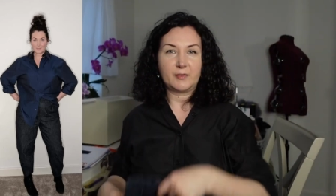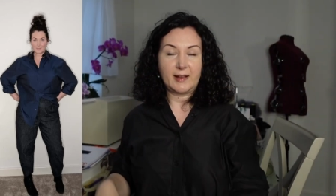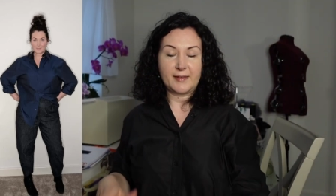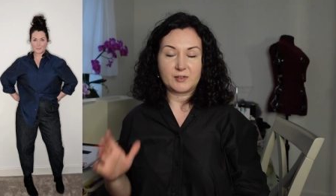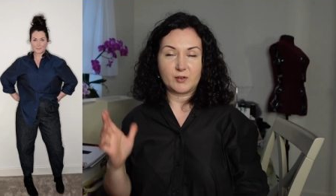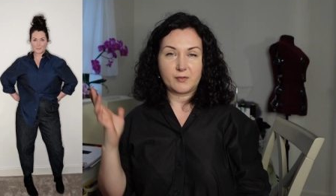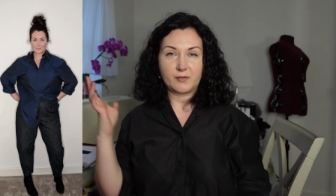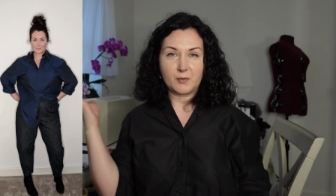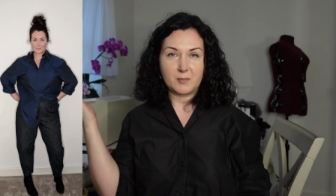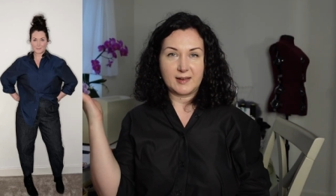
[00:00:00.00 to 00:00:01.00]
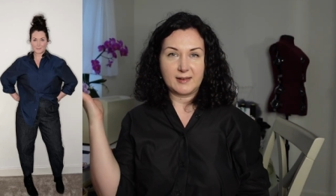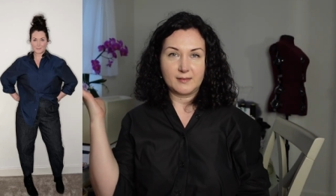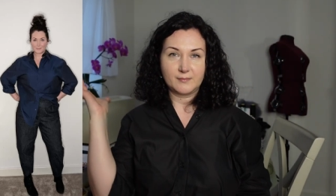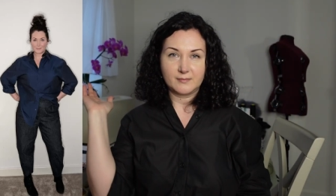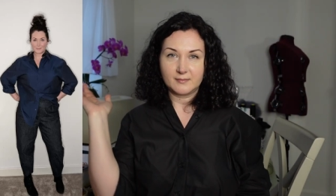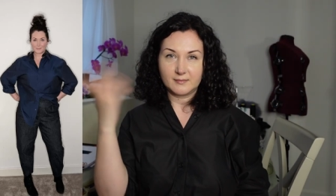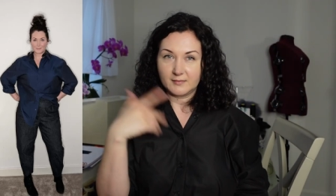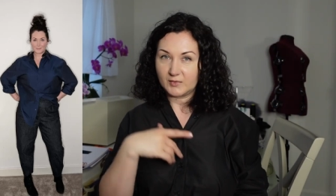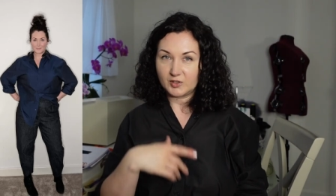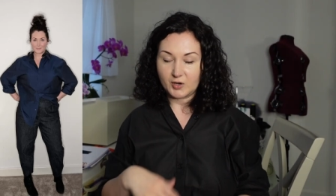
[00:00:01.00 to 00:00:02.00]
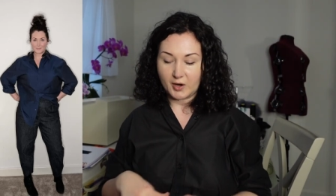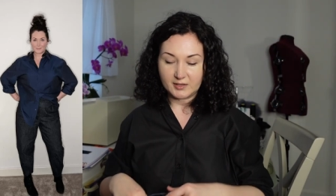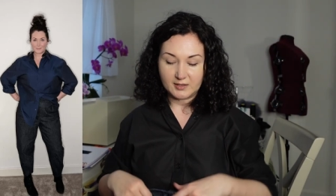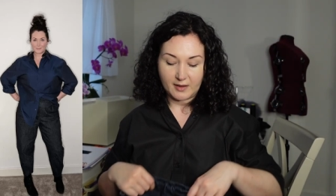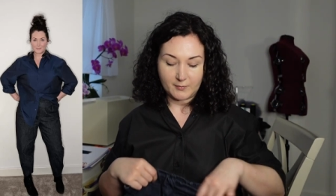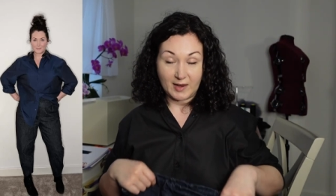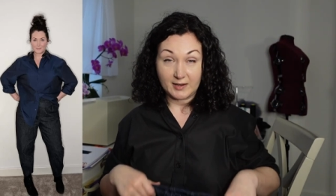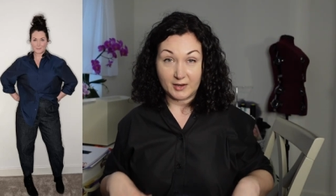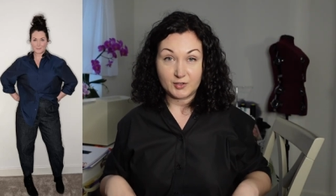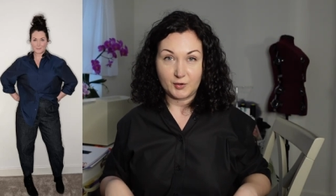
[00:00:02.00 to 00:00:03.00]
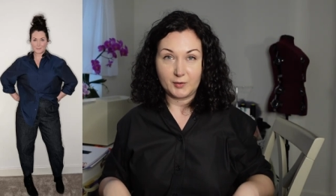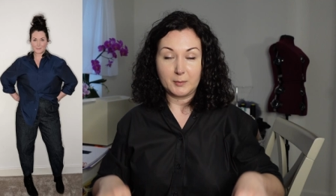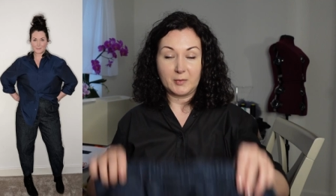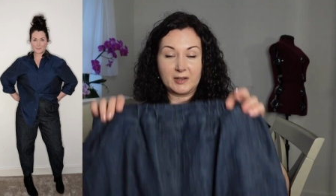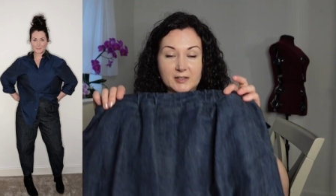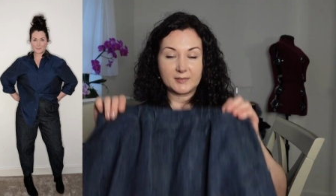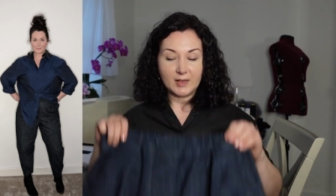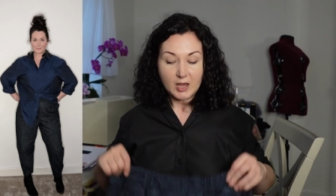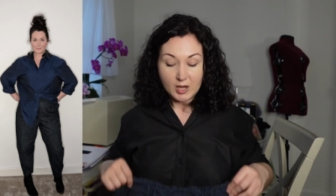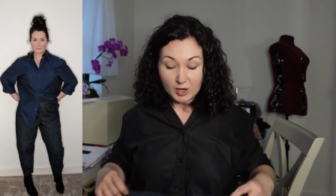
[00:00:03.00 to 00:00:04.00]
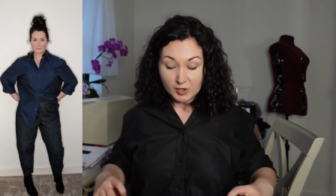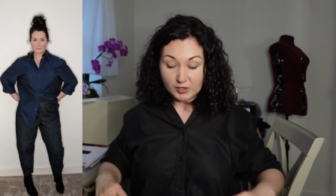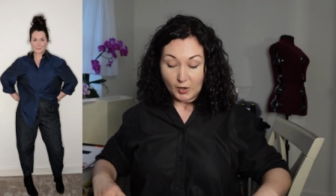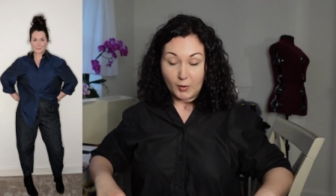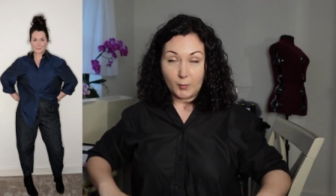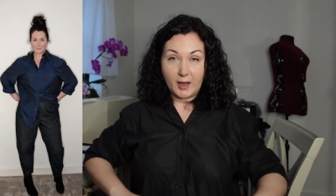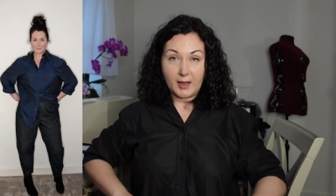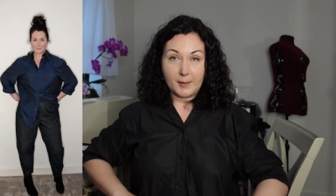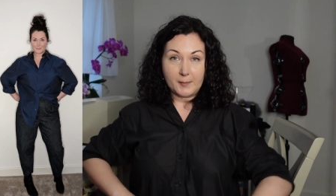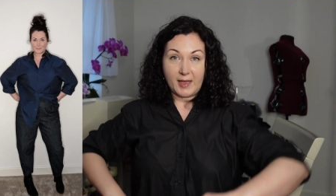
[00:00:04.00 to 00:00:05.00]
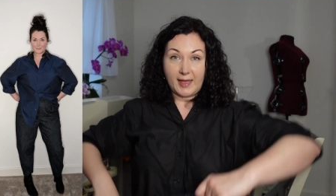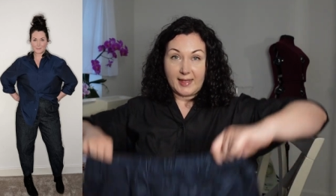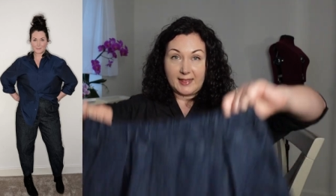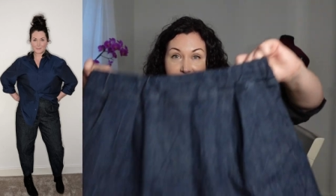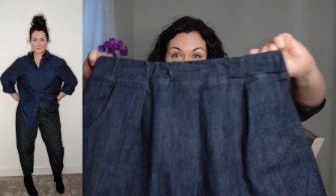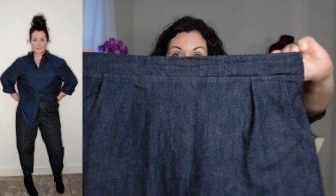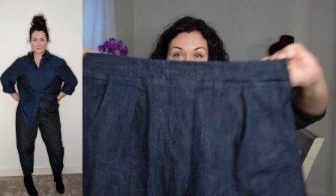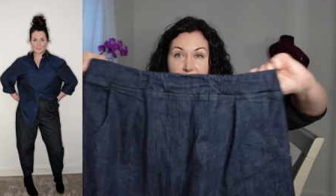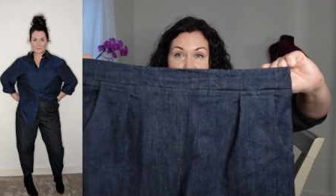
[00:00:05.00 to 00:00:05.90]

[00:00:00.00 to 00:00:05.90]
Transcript: left over from my shirts that I made. I'll show you in a minute. So um, this pair of